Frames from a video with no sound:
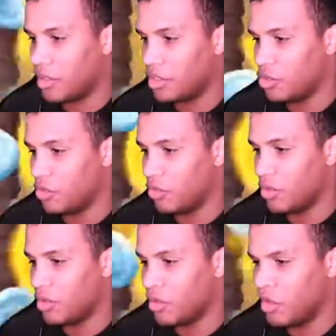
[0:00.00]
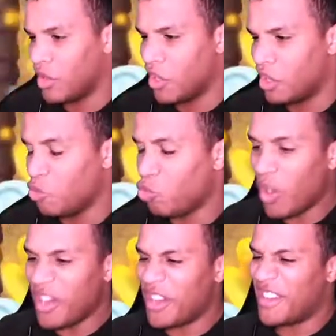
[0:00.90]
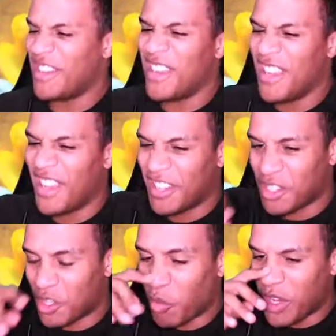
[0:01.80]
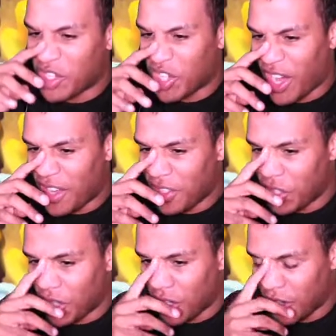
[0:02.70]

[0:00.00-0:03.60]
Dude, what? Does the wind change?